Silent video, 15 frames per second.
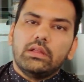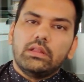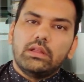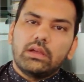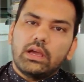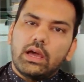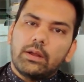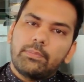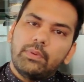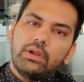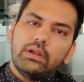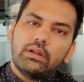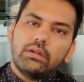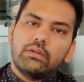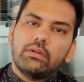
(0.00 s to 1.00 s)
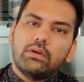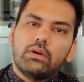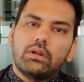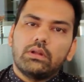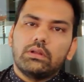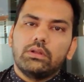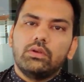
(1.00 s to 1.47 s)
The carpenter
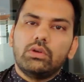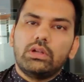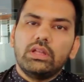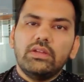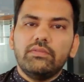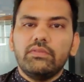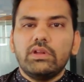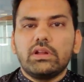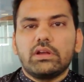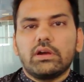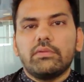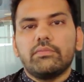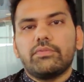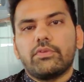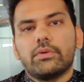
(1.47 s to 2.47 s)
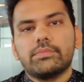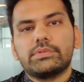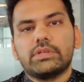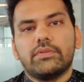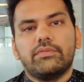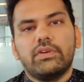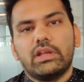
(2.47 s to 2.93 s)
or your team will come from
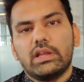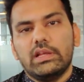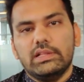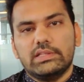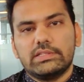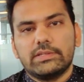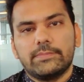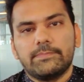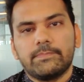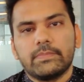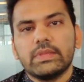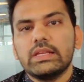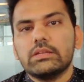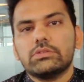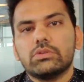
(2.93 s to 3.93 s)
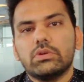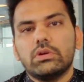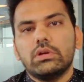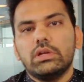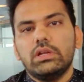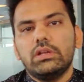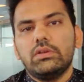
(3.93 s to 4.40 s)
somewhere else.
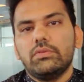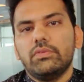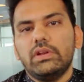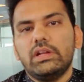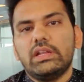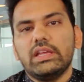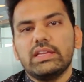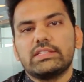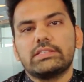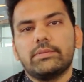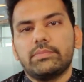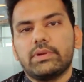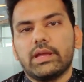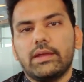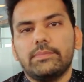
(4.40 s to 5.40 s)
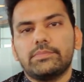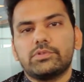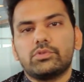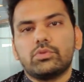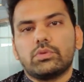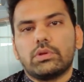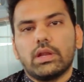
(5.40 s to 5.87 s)
So it will take some time
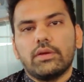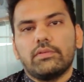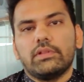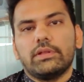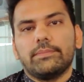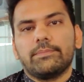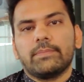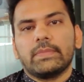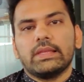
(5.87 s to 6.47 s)
to travel them.